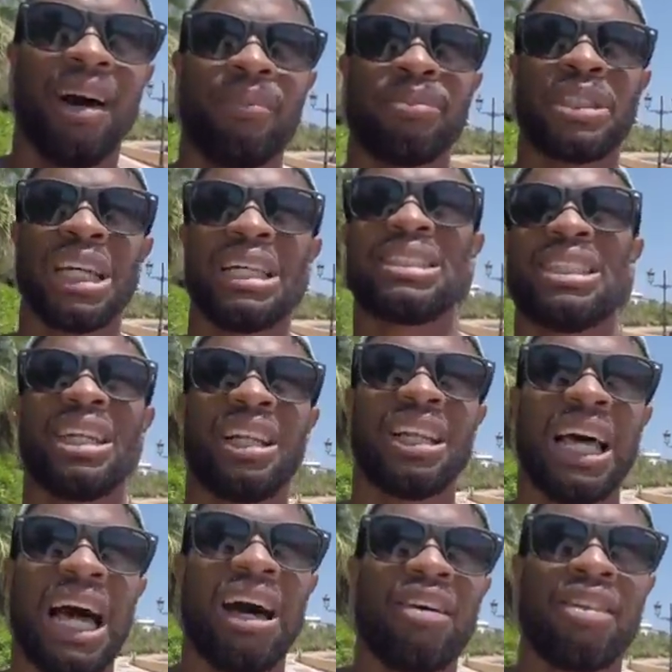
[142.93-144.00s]
doesn't
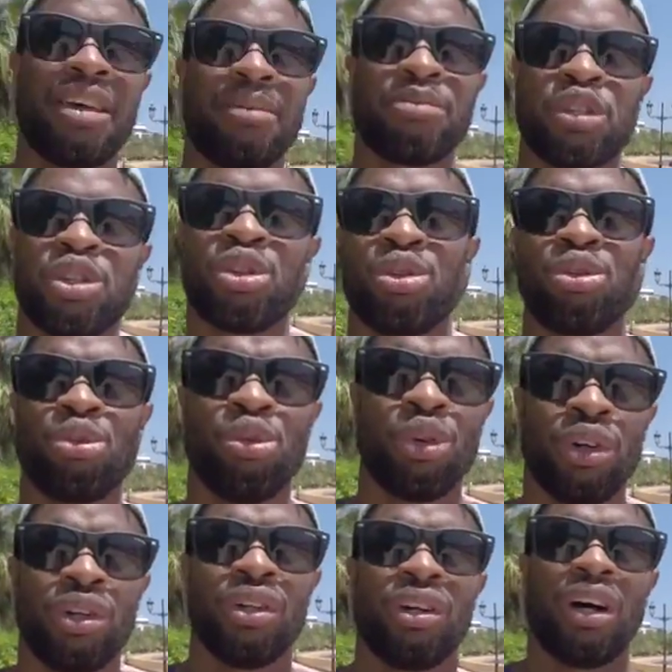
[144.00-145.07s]
allow them to
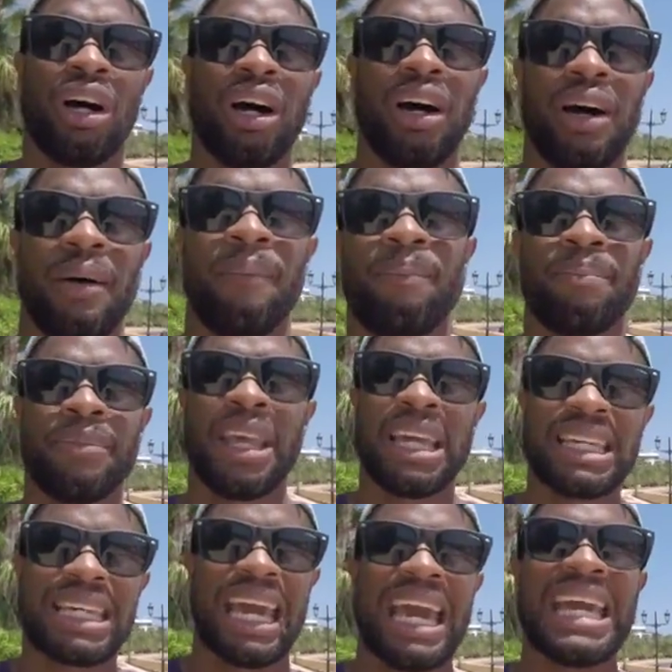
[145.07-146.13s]

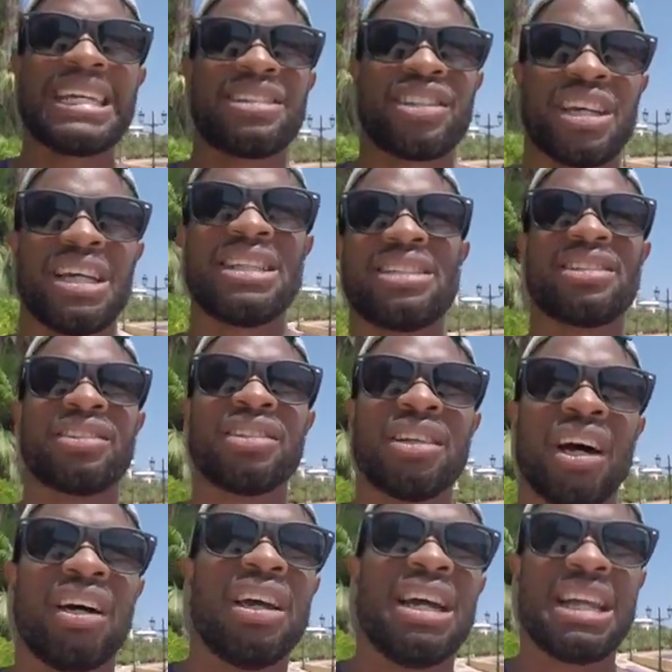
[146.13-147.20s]
engage in
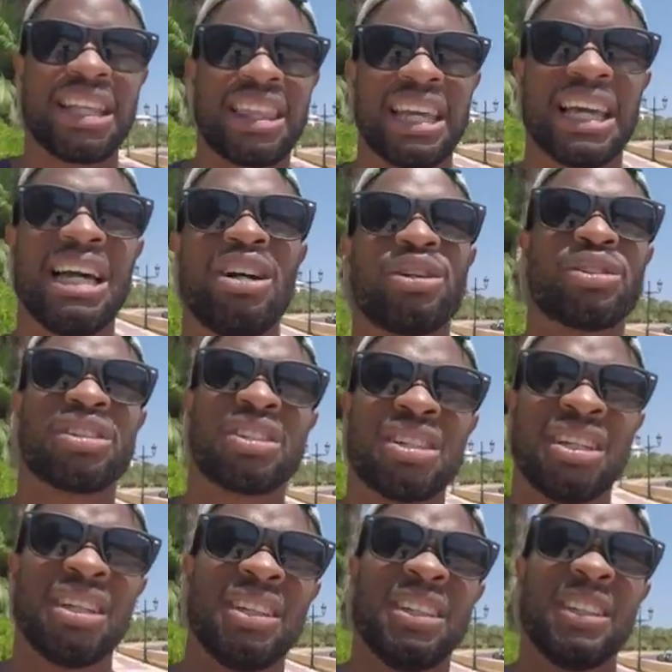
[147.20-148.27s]
anything else.
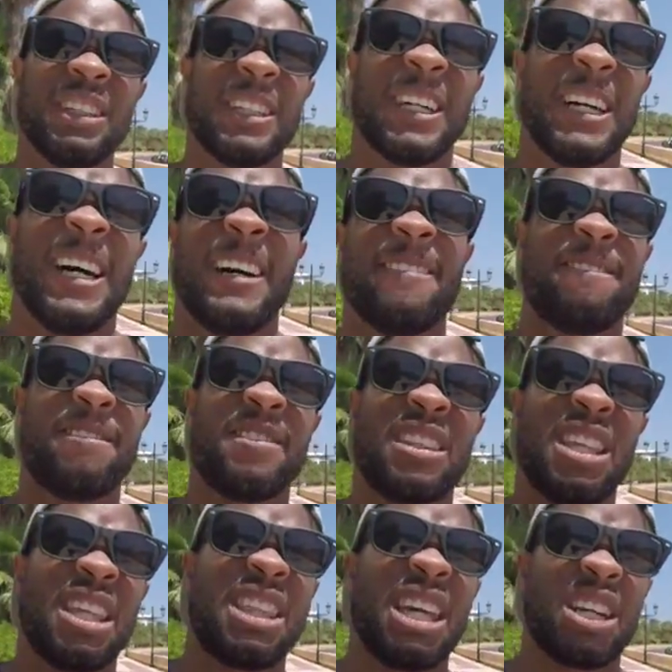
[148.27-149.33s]

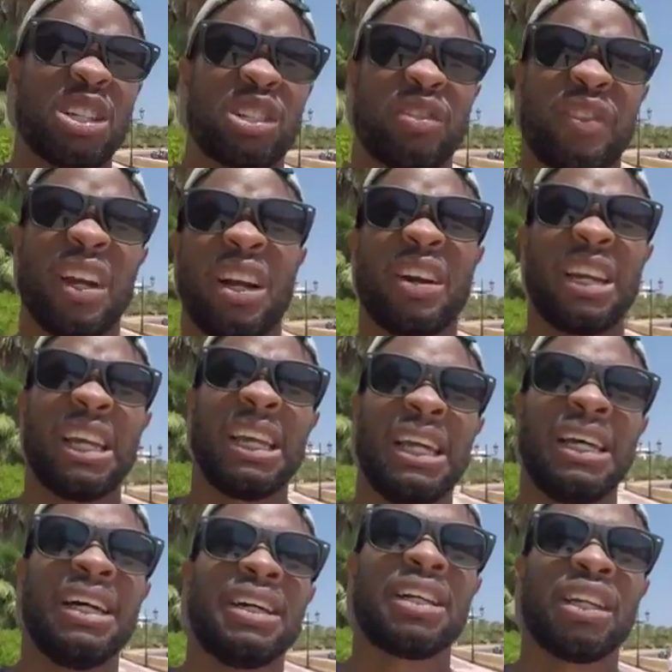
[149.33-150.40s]
There's very
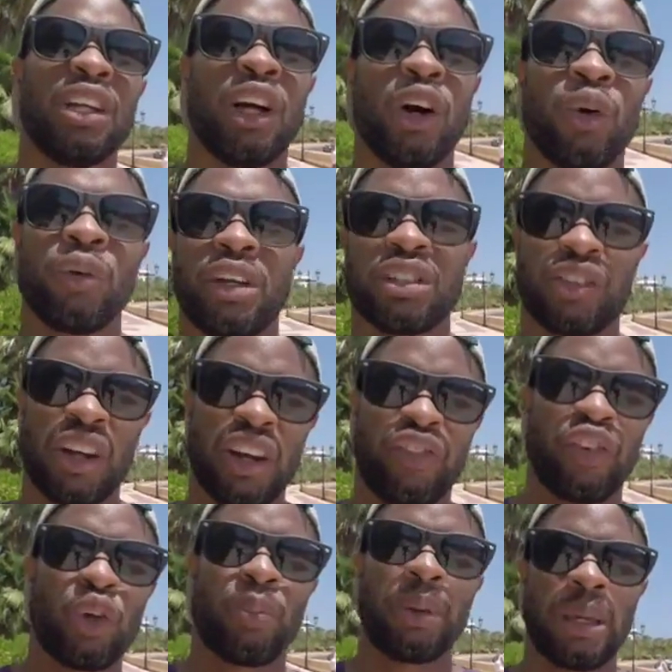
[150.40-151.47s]

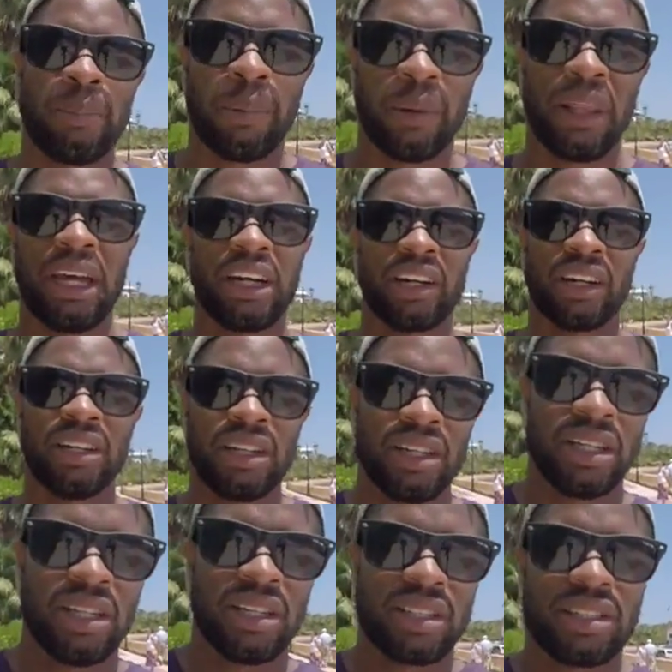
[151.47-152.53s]
few people that are
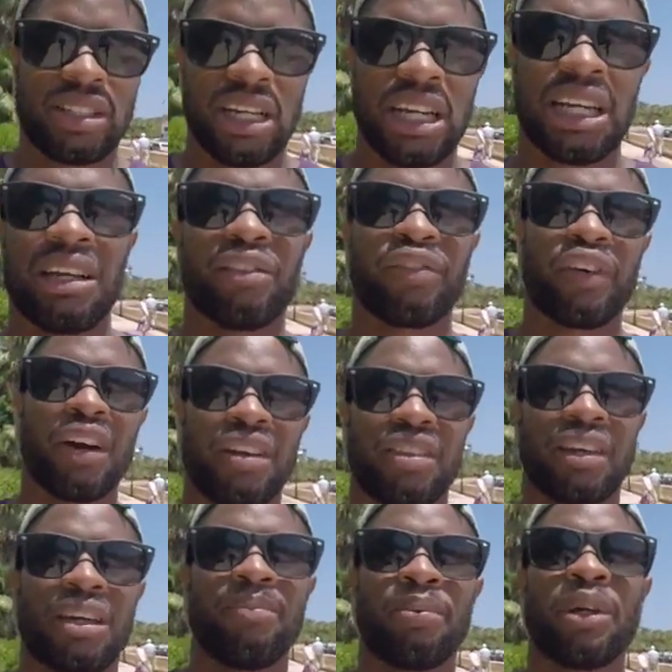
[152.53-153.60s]
sitting in front of the
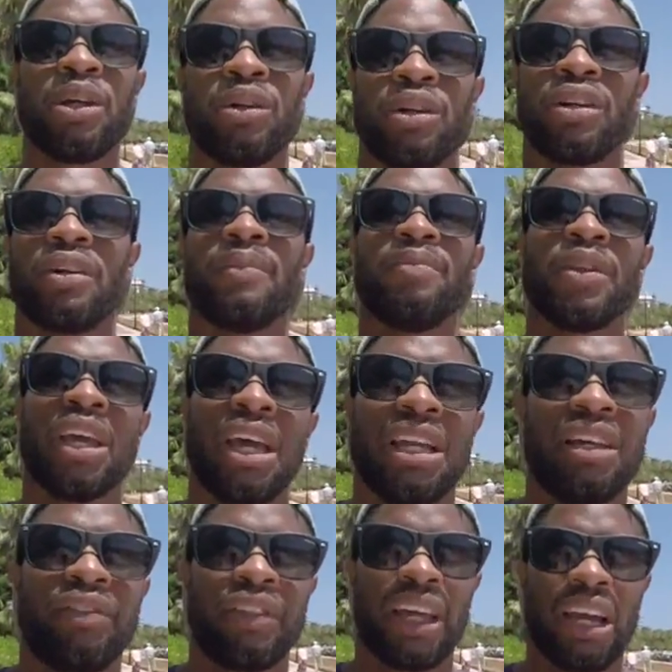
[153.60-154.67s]
computer, and
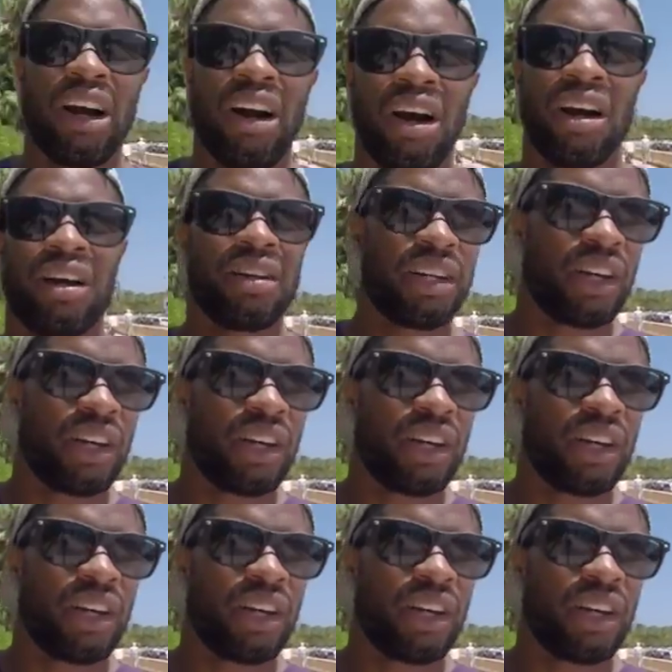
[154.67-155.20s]
if they are,